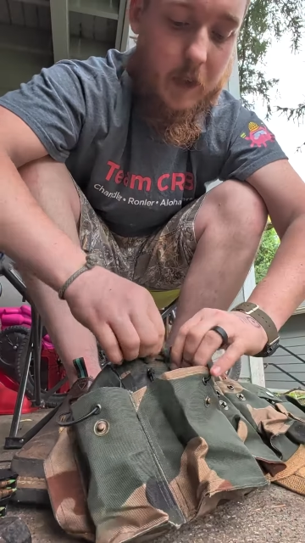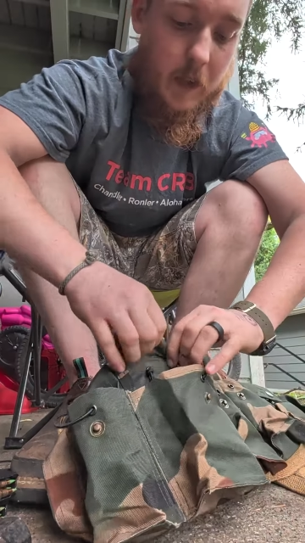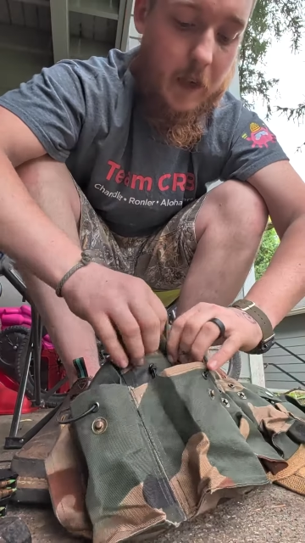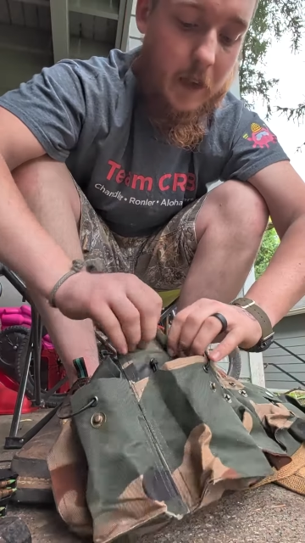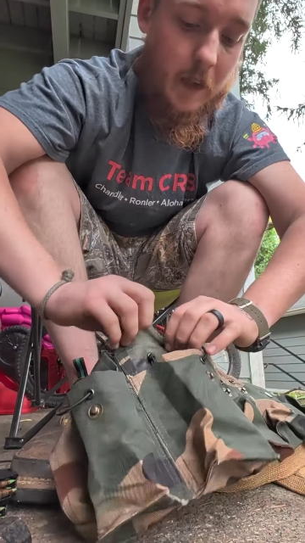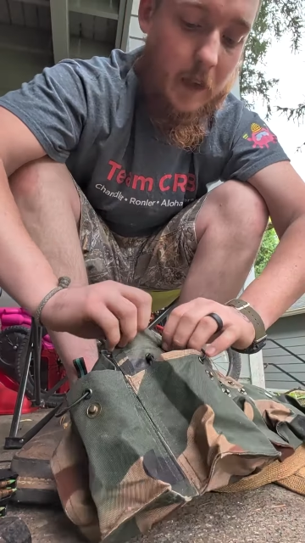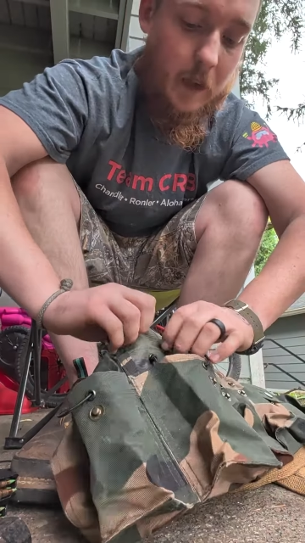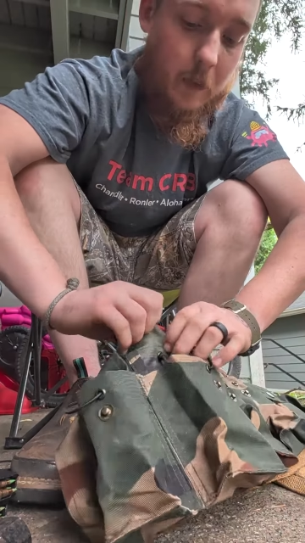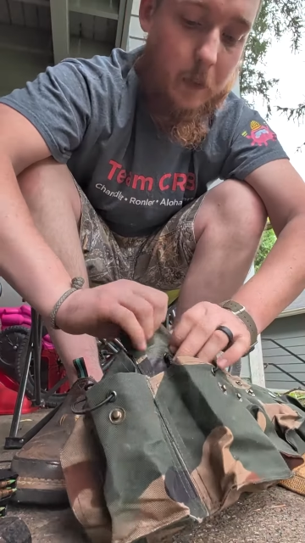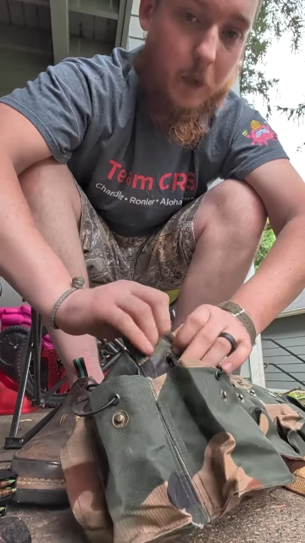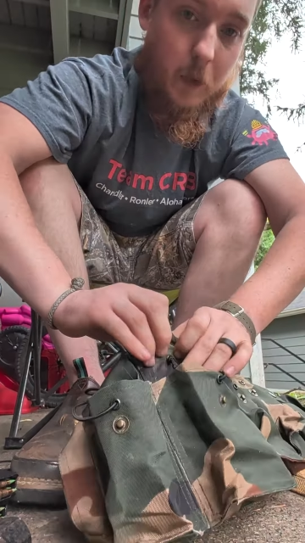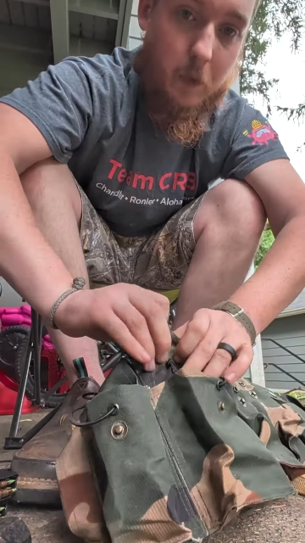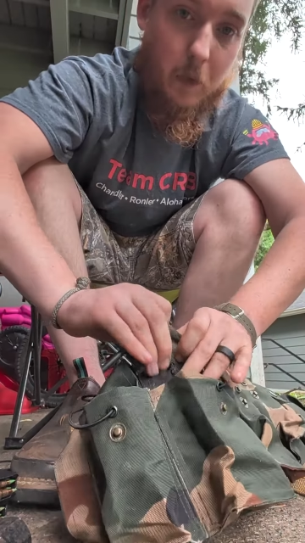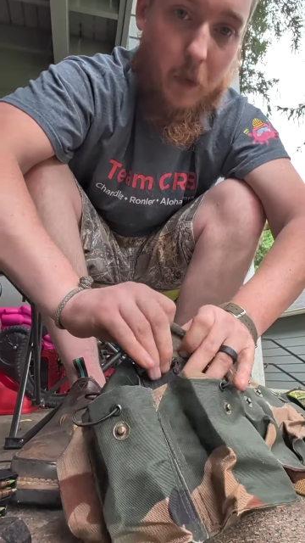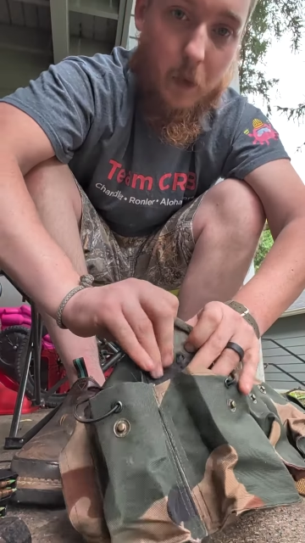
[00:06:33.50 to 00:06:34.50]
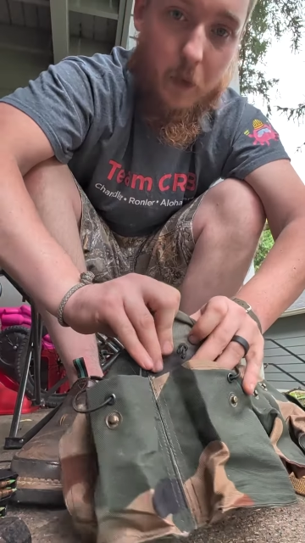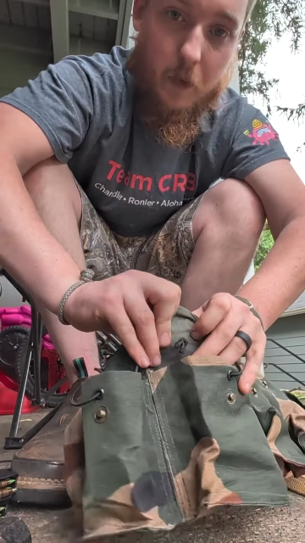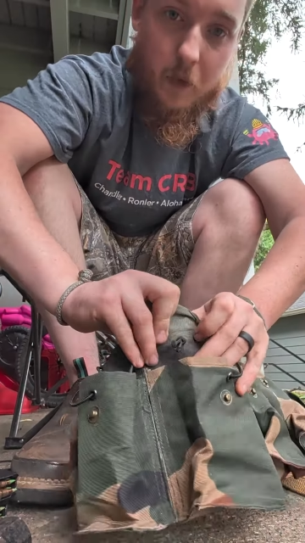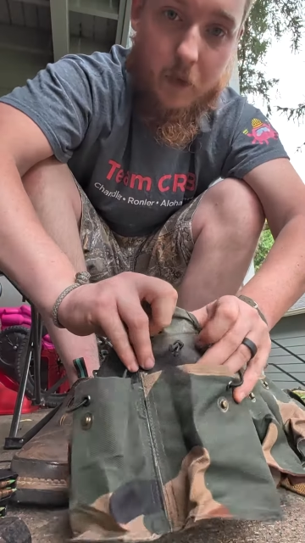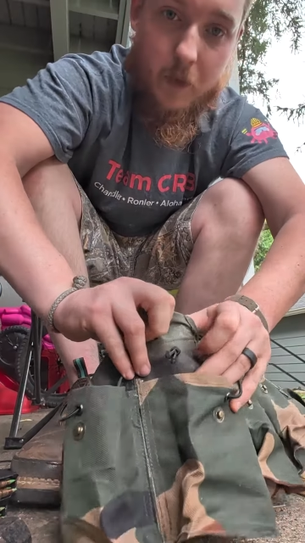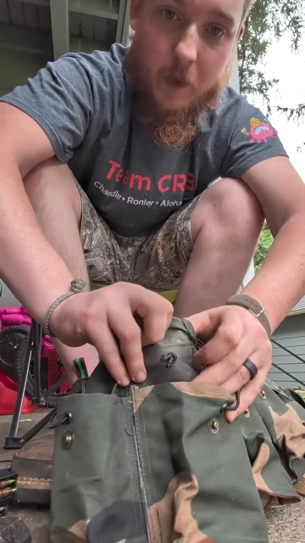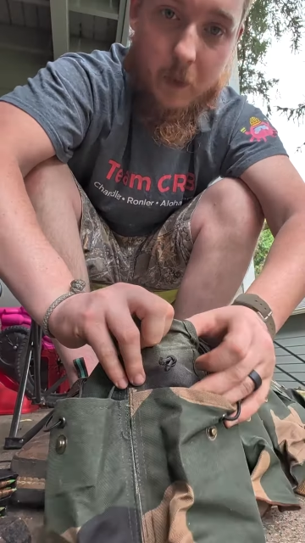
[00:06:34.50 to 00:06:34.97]
and then put both
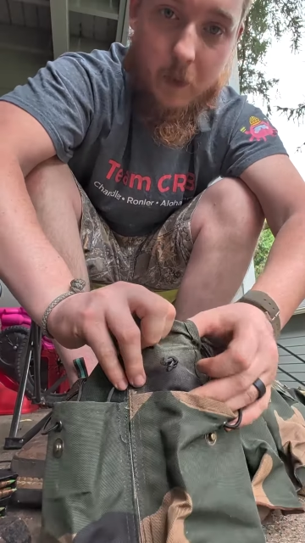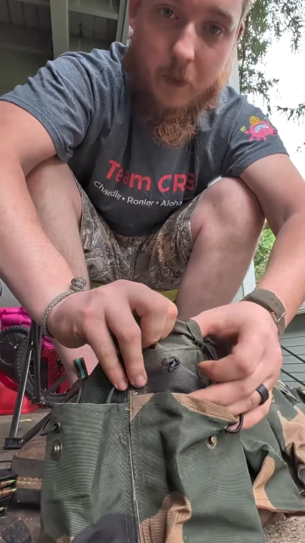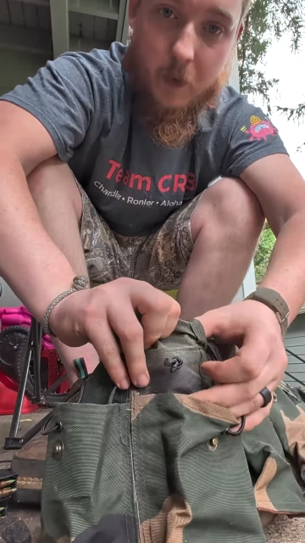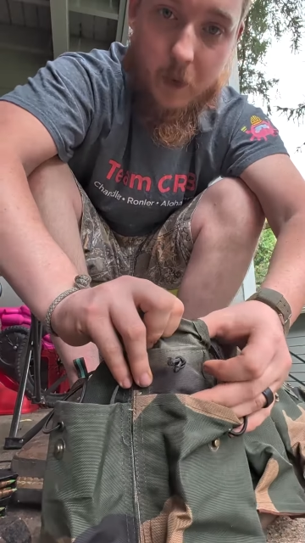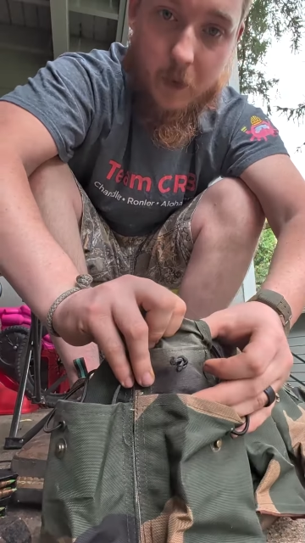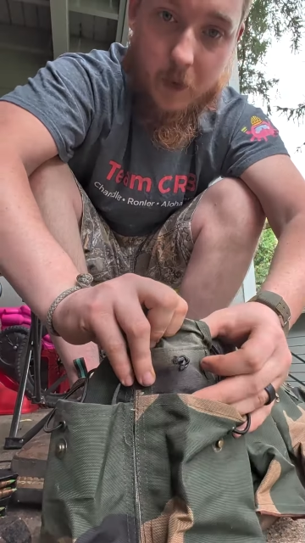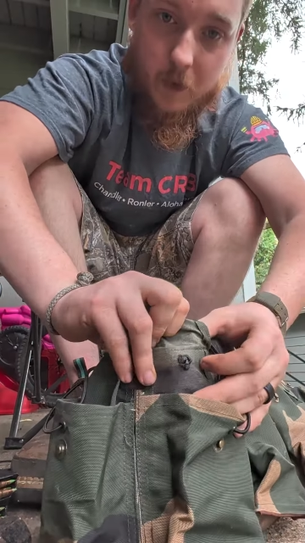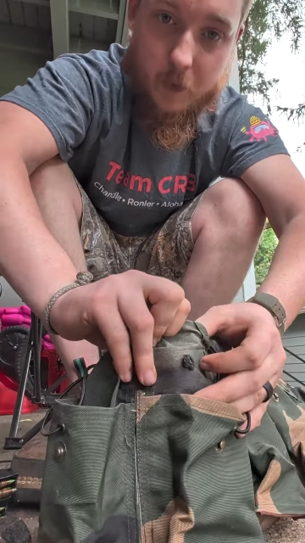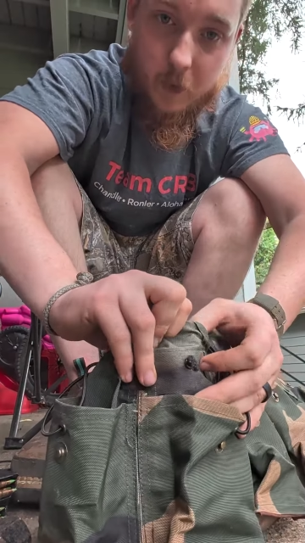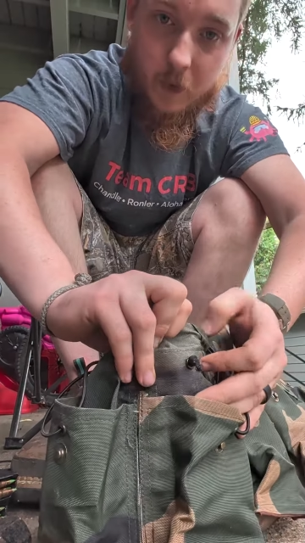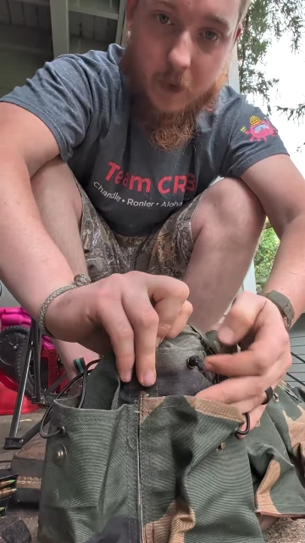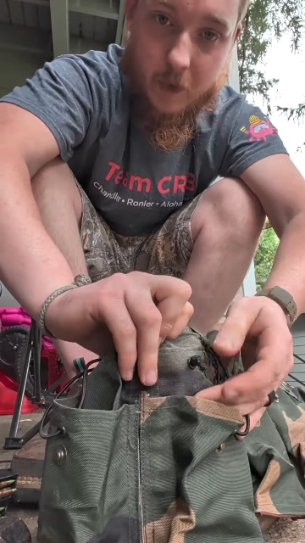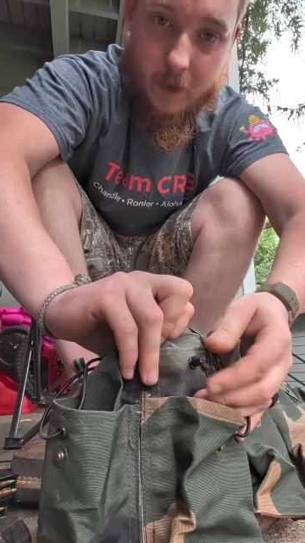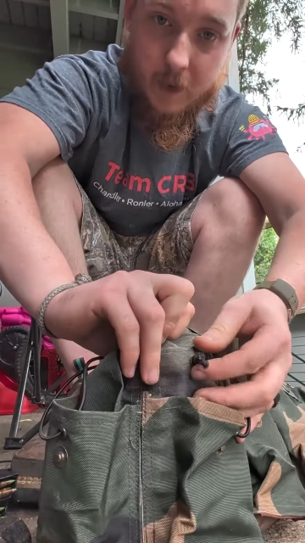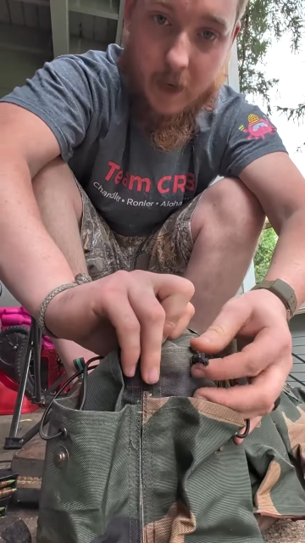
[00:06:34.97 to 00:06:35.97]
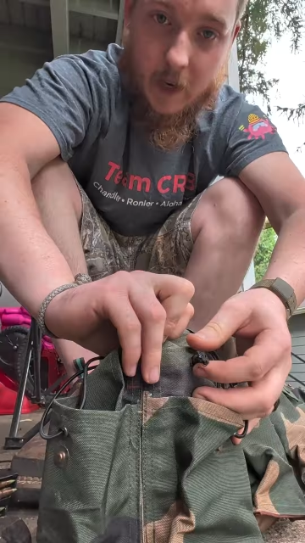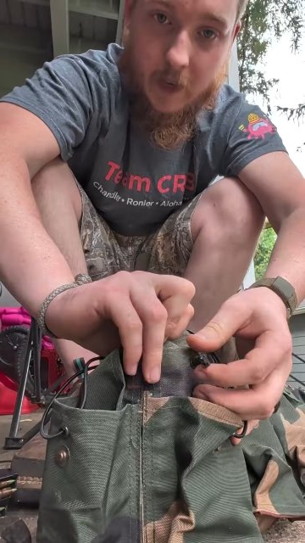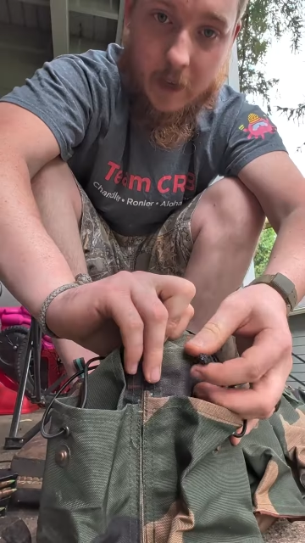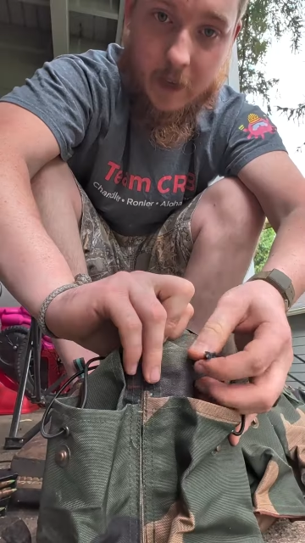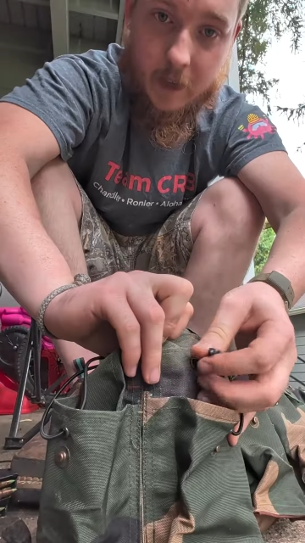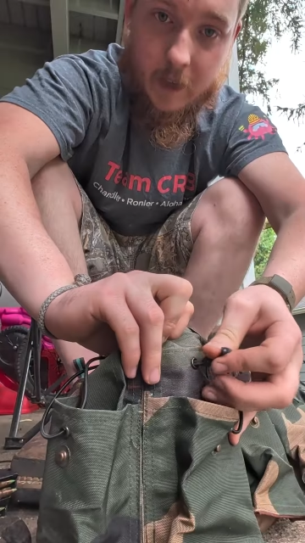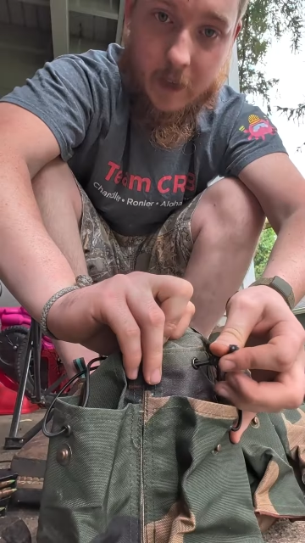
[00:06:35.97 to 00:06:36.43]
of them through this one and tied
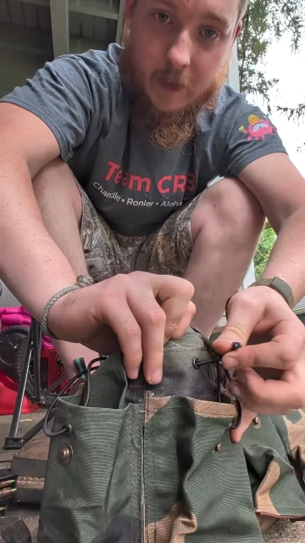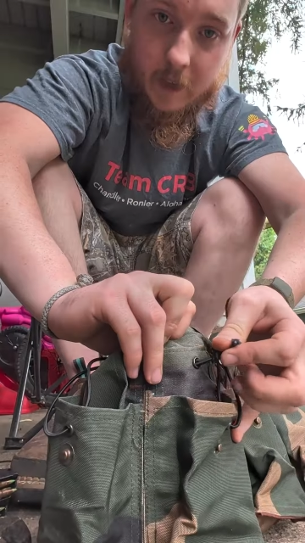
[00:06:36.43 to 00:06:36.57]
it on the